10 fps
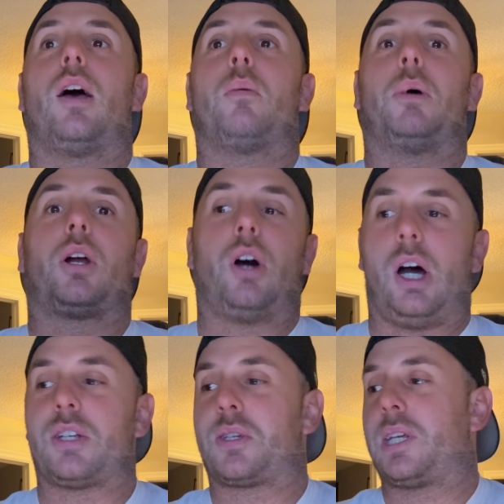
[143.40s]
But
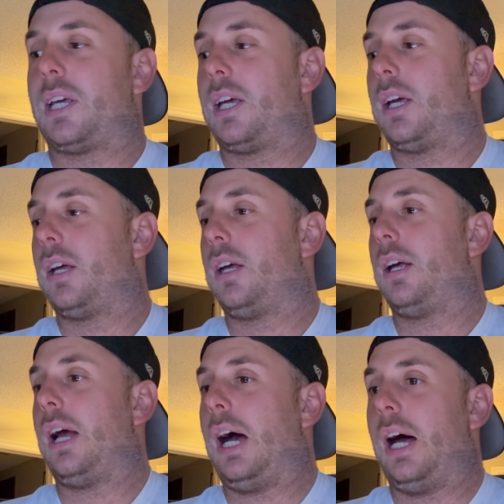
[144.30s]
cost,
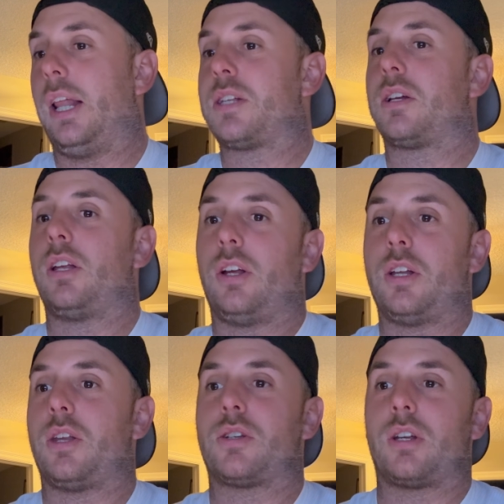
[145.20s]
that's another,
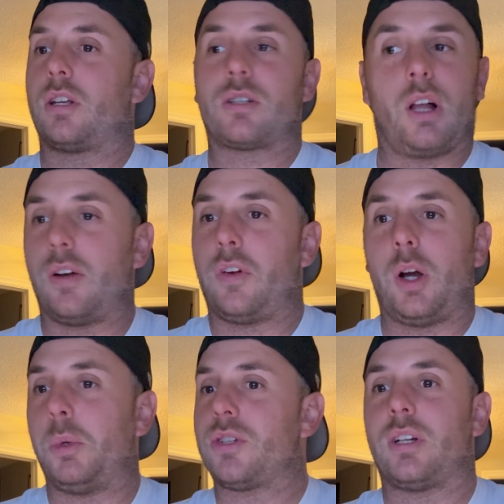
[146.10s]
there's a lot of
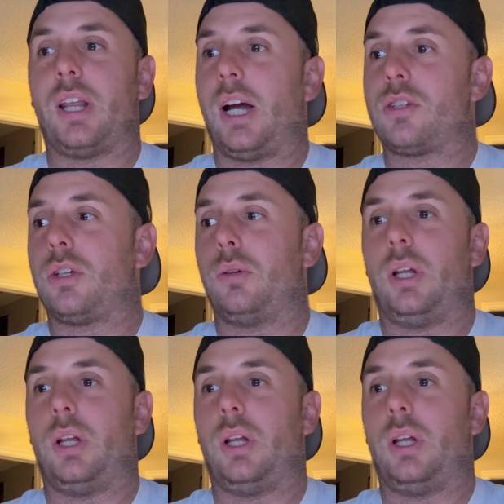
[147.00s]
variables into that too.